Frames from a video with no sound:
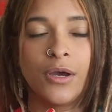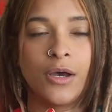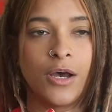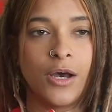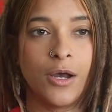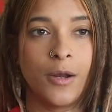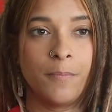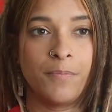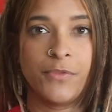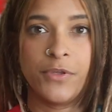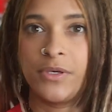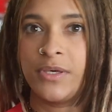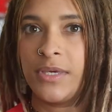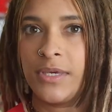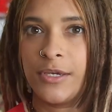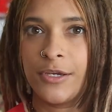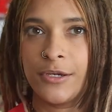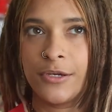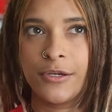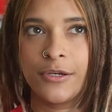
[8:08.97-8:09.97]
um, the
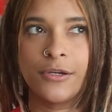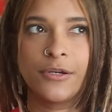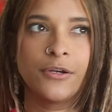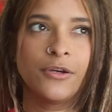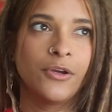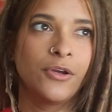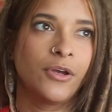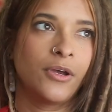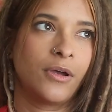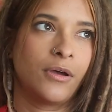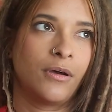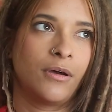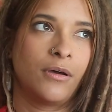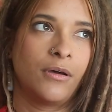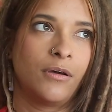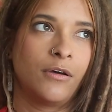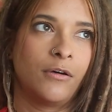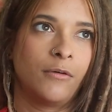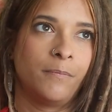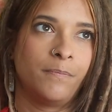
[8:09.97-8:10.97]
gear
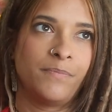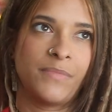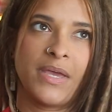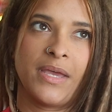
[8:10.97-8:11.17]
um,